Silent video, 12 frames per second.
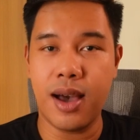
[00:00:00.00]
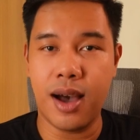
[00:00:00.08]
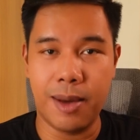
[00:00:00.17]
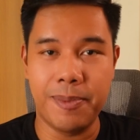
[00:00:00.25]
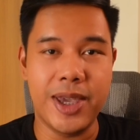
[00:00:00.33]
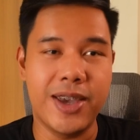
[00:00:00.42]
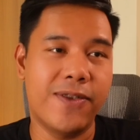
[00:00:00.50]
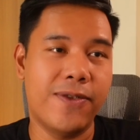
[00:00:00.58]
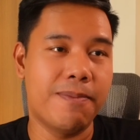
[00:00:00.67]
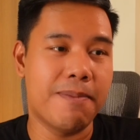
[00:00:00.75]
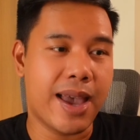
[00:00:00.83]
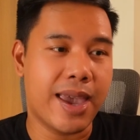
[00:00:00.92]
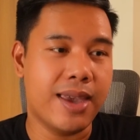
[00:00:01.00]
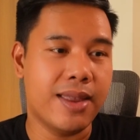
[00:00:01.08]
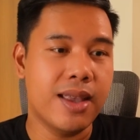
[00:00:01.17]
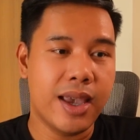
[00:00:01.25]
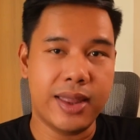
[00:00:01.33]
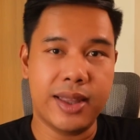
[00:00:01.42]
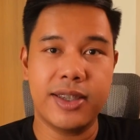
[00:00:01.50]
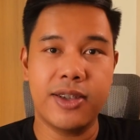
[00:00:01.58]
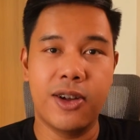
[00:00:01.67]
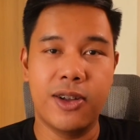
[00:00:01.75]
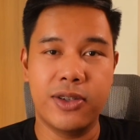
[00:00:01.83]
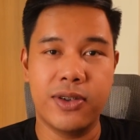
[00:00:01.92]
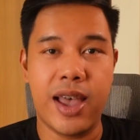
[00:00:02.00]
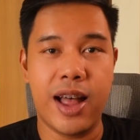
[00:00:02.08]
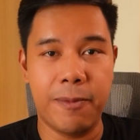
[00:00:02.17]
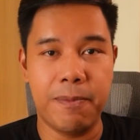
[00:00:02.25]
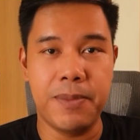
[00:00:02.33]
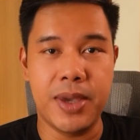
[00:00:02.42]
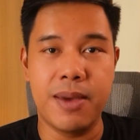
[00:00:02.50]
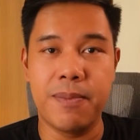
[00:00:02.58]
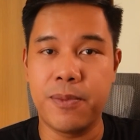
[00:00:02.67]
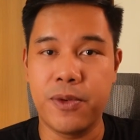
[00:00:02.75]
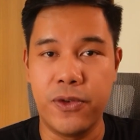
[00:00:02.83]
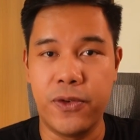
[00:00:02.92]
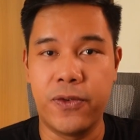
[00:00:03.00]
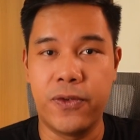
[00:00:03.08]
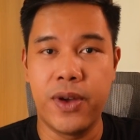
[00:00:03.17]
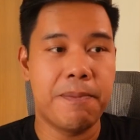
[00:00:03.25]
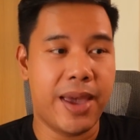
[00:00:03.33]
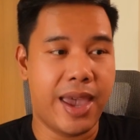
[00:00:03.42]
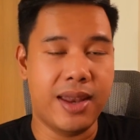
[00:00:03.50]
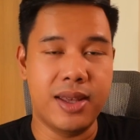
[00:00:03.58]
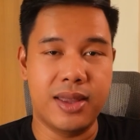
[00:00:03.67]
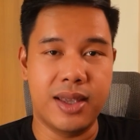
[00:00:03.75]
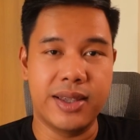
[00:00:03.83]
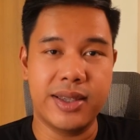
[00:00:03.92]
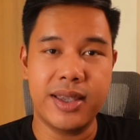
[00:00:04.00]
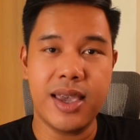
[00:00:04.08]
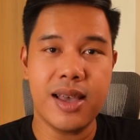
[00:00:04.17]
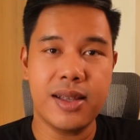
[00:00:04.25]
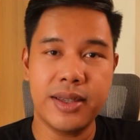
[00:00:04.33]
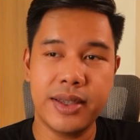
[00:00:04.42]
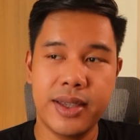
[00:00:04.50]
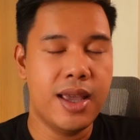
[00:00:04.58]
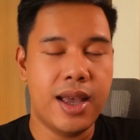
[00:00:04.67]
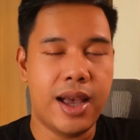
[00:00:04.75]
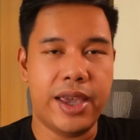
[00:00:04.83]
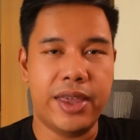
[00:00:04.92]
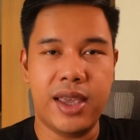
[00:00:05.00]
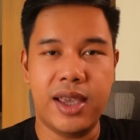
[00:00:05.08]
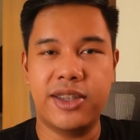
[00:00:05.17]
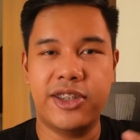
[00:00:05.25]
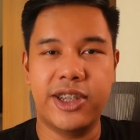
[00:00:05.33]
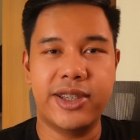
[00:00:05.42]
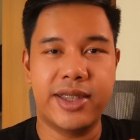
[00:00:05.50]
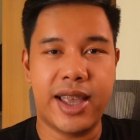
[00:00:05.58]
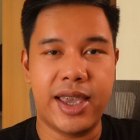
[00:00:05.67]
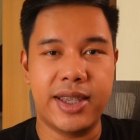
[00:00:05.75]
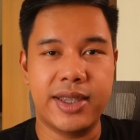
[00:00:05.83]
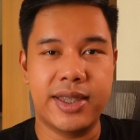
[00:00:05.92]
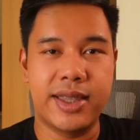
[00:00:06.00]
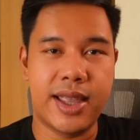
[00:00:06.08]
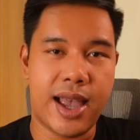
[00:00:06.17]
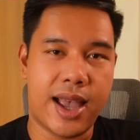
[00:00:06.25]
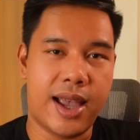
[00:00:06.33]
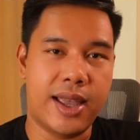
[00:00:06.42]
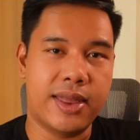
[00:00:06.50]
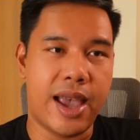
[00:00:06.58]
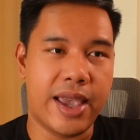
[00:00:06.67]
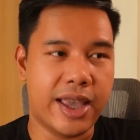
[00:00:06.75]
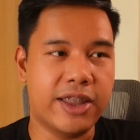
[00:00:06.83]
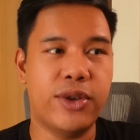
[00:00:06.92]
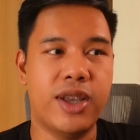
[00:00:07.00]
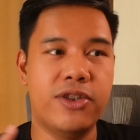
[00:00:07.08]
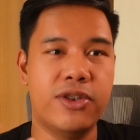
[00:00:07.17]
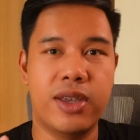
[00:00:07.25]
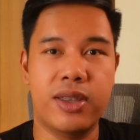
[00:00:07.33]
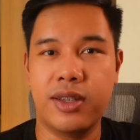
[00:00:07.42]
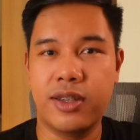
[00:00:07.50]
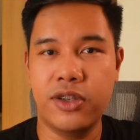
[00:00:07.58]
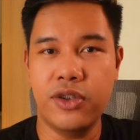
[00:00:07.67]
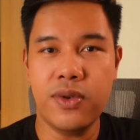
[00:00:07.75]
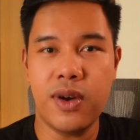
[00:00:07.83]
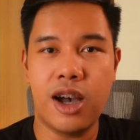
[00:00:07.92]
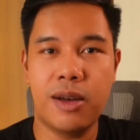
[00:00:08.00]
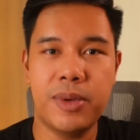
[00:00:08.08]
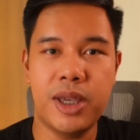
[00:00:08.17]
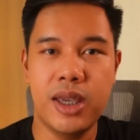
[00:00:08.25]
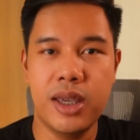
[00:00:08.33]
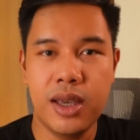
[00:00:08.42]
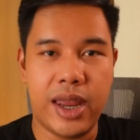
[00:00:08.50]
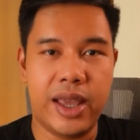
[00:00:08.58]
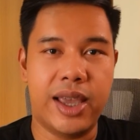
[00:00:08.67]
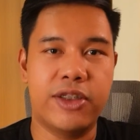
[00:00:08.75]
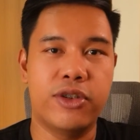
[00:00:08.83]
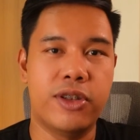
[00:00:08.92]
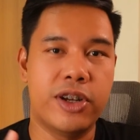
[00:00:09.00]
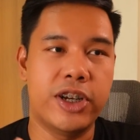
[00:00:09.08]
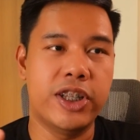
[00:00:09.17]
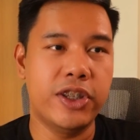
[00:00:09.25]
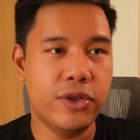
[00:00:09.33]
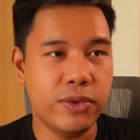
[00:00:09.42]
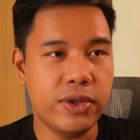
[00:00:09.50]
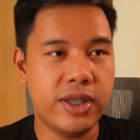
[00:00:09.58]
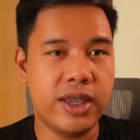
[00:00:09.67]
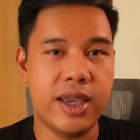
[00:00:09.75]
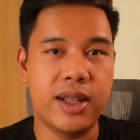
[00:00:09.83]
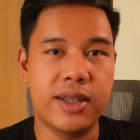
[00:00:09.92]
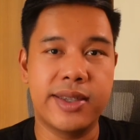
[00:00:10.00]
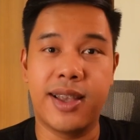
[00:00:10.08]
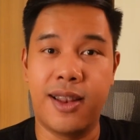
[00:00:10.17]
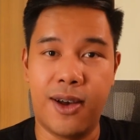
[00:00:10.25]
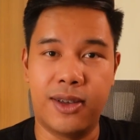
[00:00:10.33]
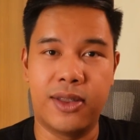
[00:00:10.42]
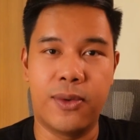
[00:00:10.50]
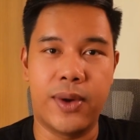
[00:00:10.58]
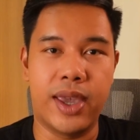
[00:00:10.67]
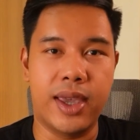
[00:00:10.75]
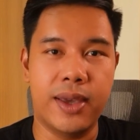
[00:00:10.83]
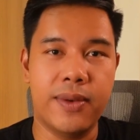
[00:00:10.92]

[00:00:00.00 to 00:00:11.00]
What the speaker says: hobby of mine, it has also helped me improve my editing skills. I think it's just nice that I get to enjoy this new hobby and I get to learn new skills along the way.